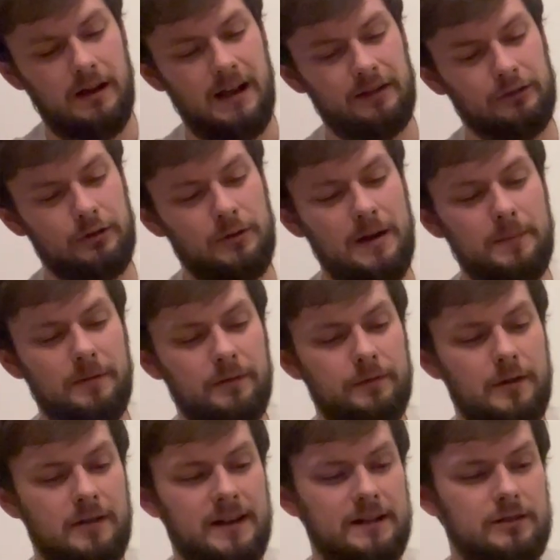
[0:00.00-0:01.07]
Do I
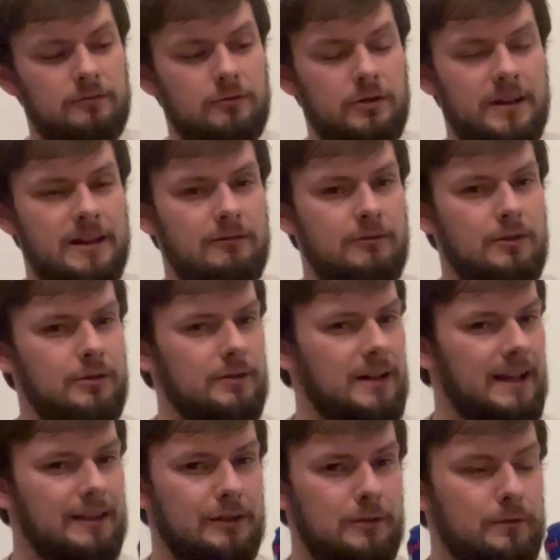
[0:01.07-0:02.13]
prefer it to Rocky Road? I
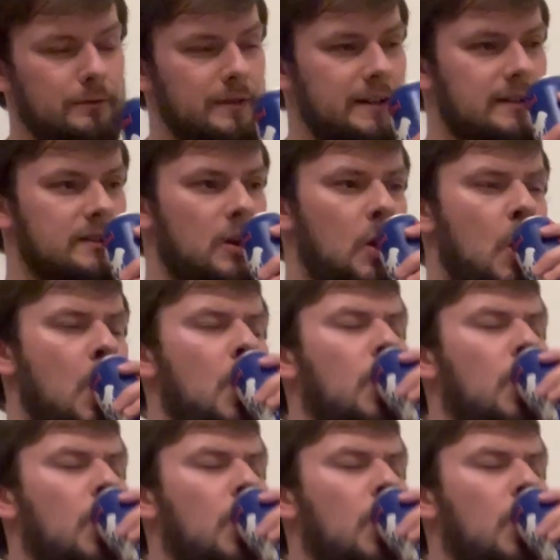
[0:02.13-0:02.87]
don't think so.